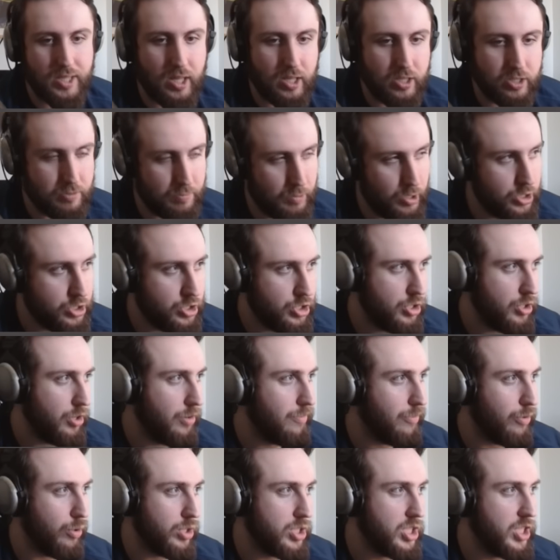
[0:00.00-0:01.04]
tell us much,
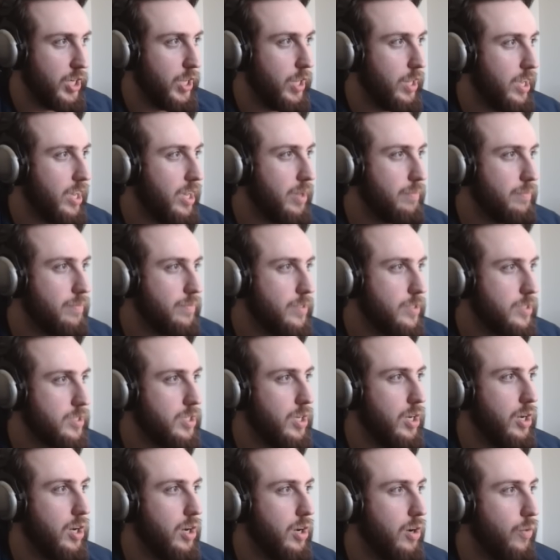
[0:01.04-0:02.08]
unfortunately.
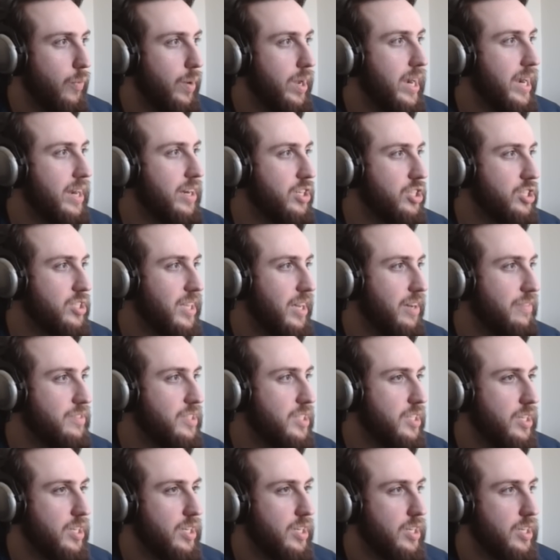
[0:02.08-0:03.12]
So we kind of just have
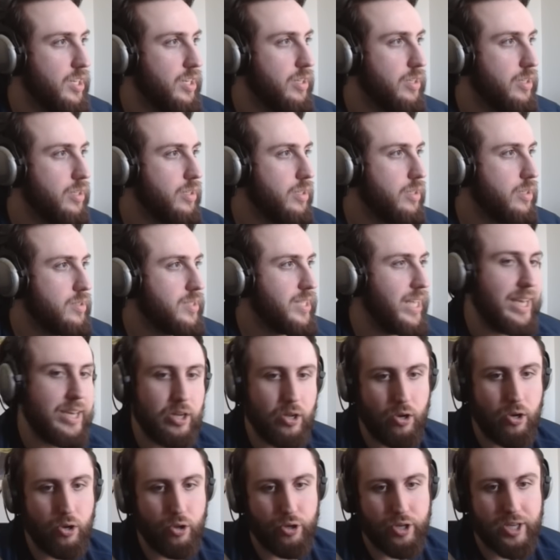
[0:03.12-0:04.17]
to take
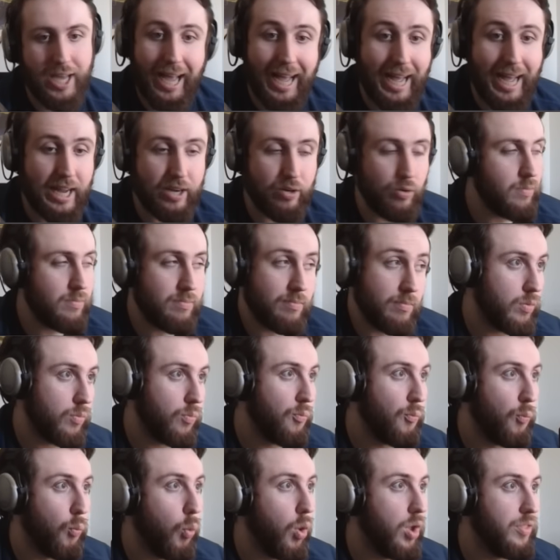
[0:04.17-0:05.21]
a look at
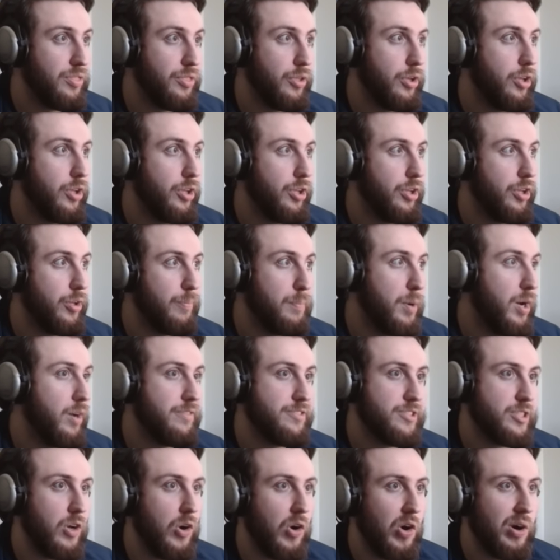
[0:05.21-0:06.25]
what the
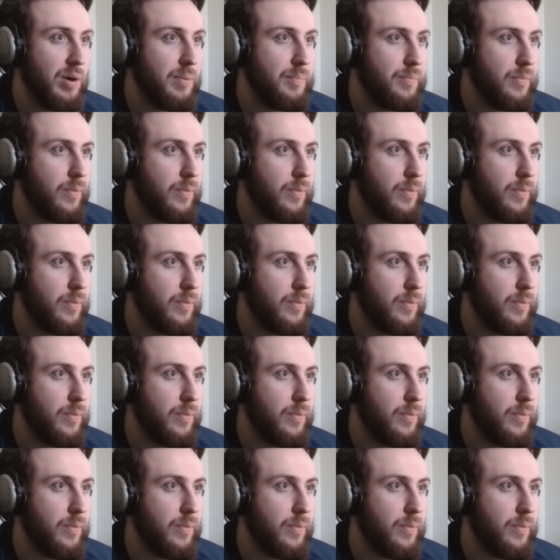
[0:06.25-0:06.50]
buffs are.